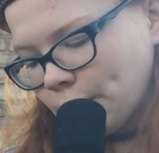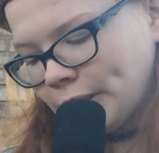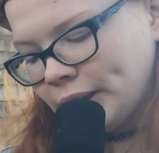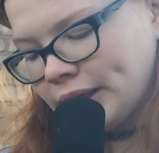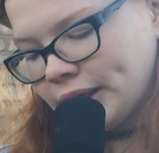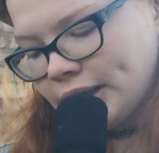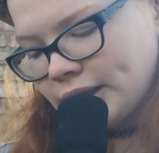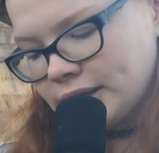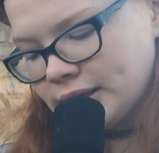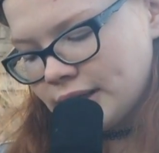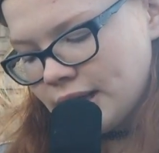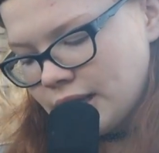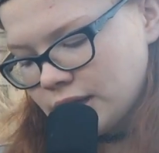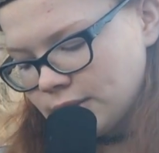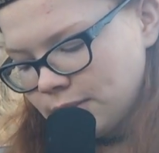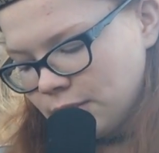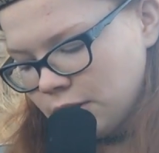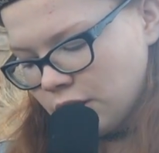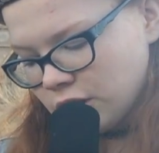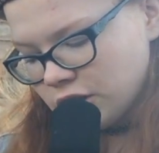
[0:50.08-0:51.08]
going against the
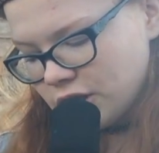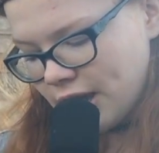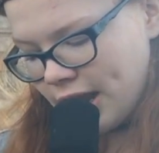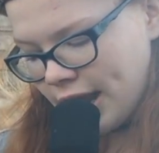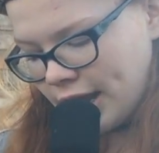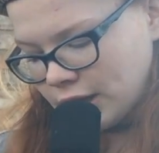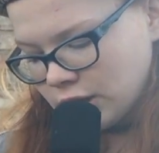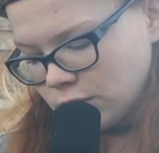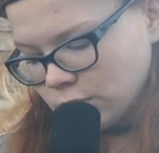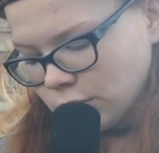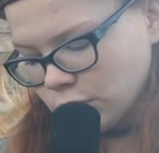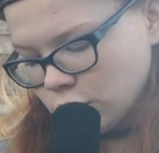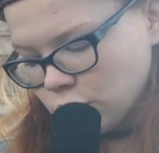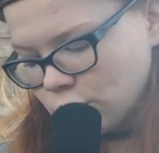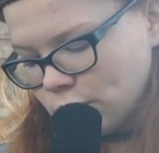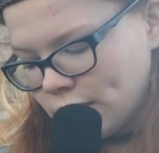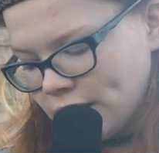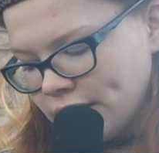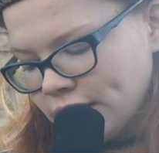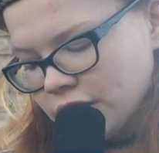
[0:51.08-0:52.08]
Espionage Act were
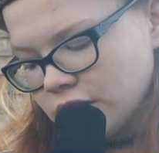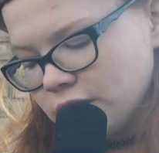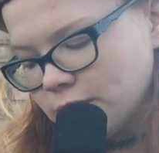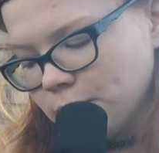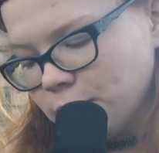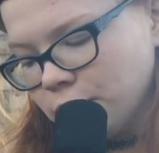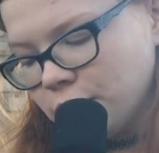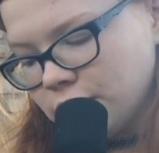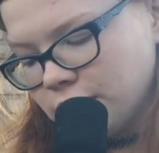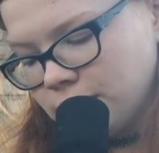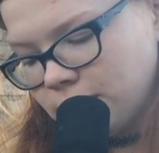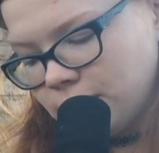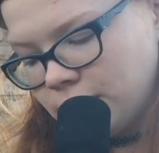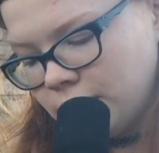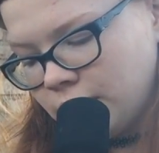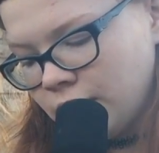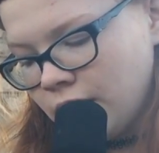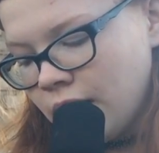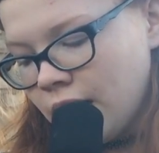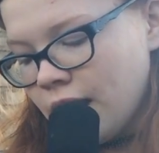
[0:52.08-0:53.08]
20 years
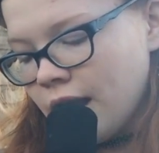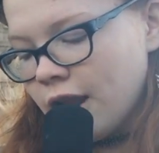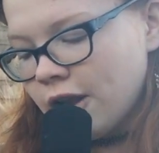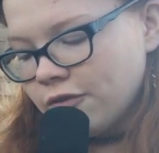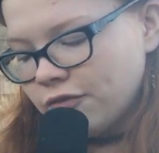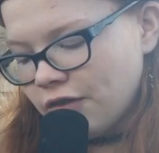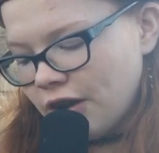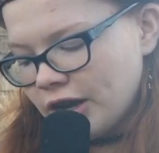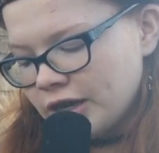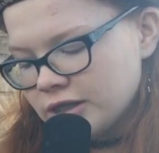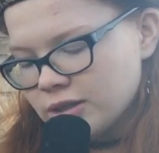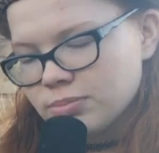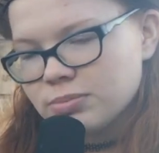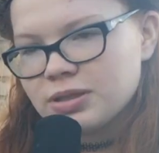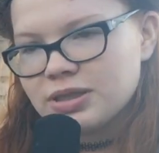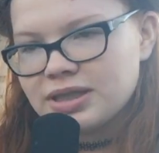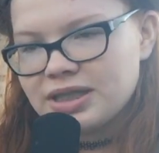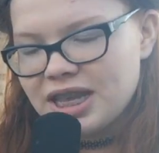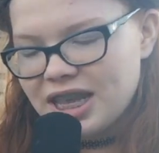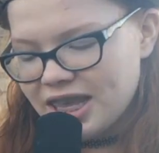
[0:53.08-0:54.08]
imprisonment and fines up
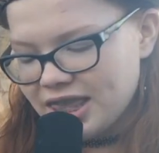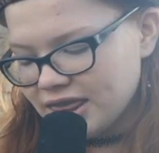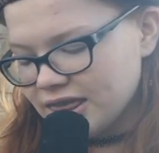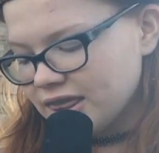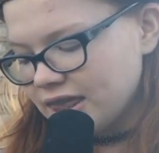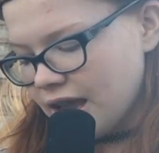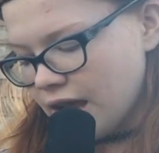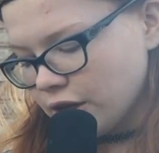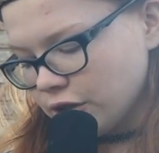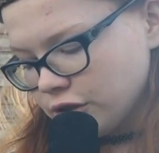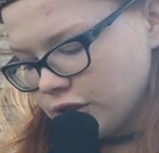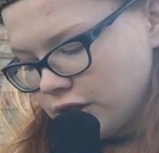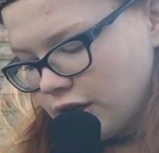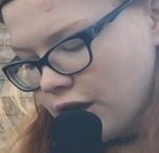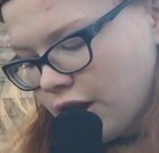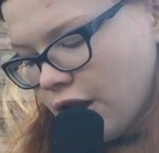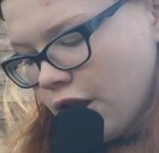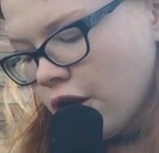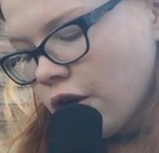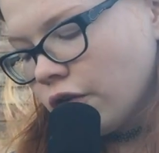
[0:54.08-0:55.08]
to $10,000
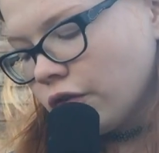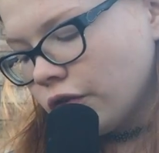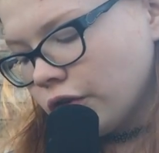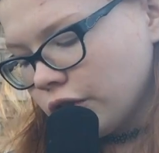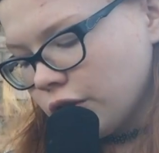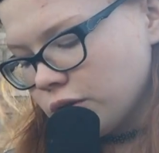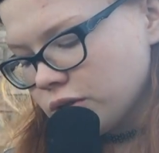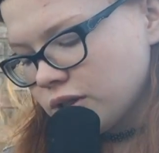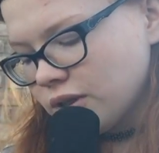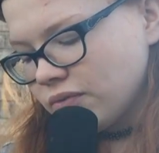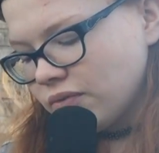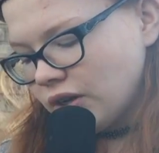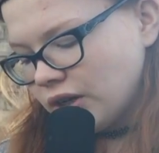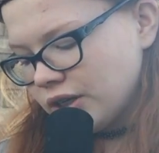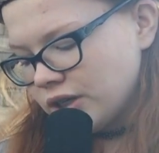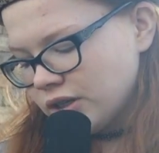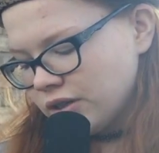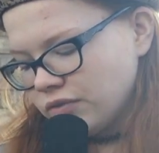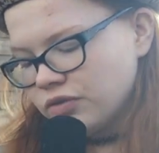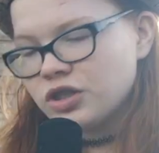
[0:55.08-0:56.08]
for those
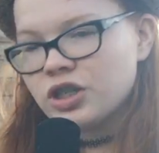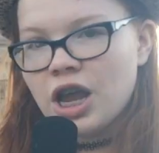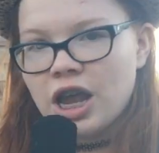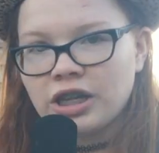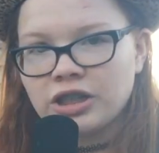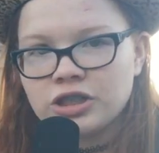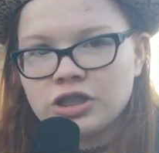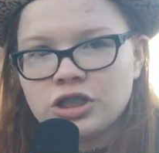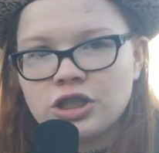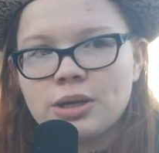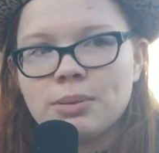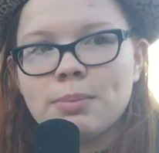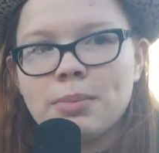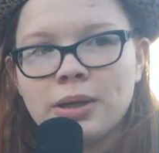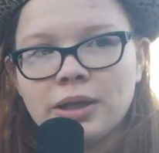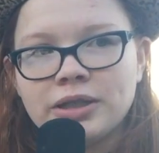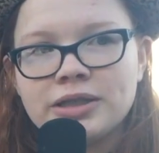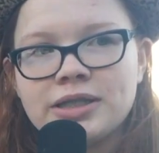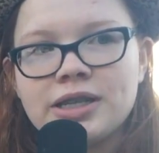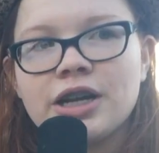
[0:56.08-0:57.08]
convicted of challenging
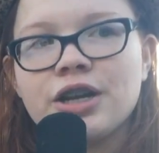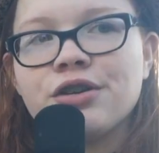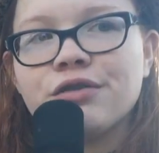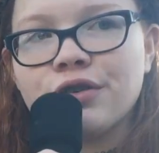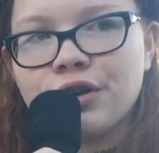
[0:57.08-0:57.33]
military